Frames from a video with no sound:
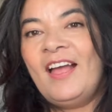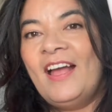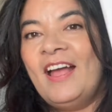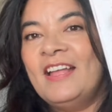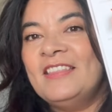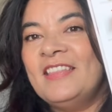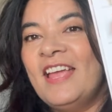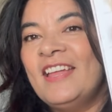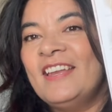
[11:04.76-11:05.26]

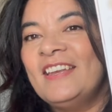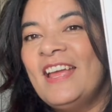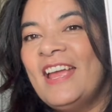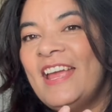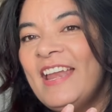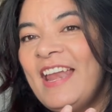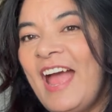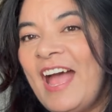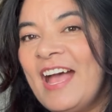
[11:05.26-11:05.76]
And then
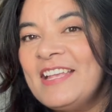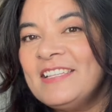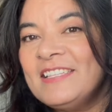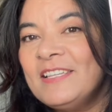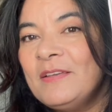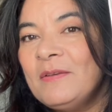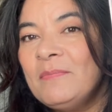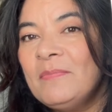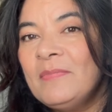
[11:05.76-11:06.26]
it has
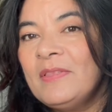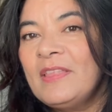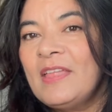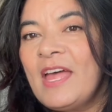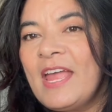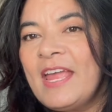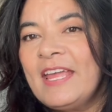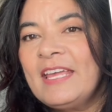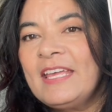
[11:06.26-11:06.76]
them
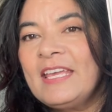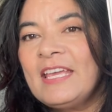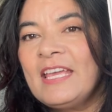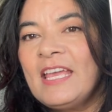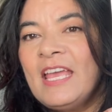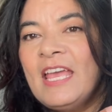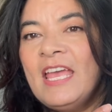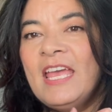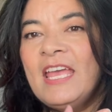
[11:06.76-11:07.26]
like
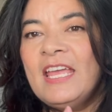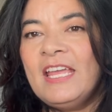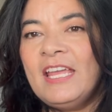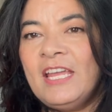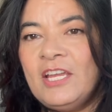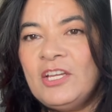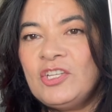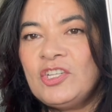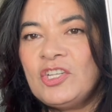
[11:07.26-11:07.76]

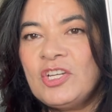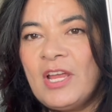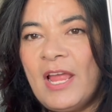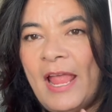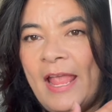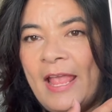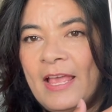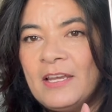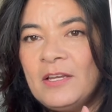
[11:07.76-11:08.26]
each
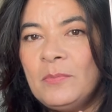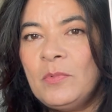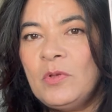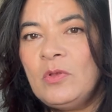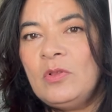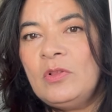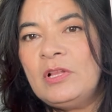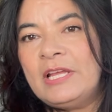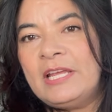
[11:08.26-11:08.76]

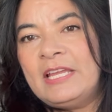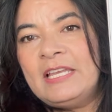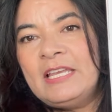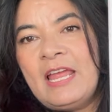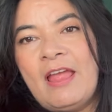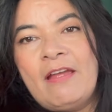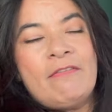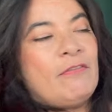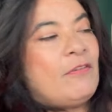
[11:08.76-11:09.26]
animal
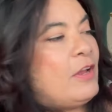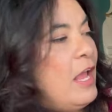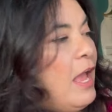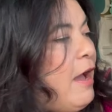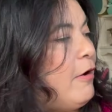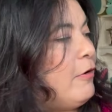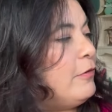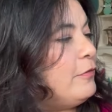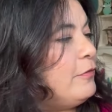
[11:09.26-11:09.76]
in every
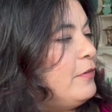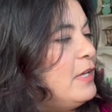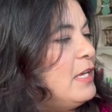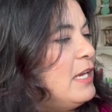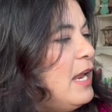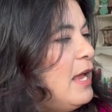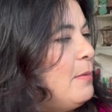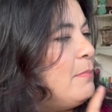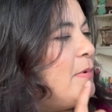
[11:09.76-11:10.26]

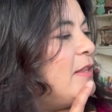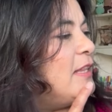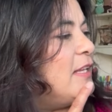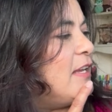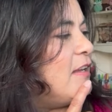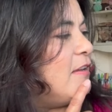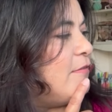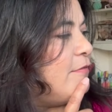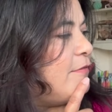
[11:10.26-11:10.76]
outfit, I
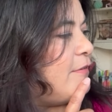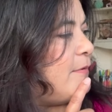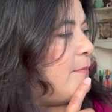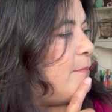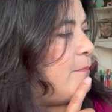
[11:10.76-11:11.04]
believe.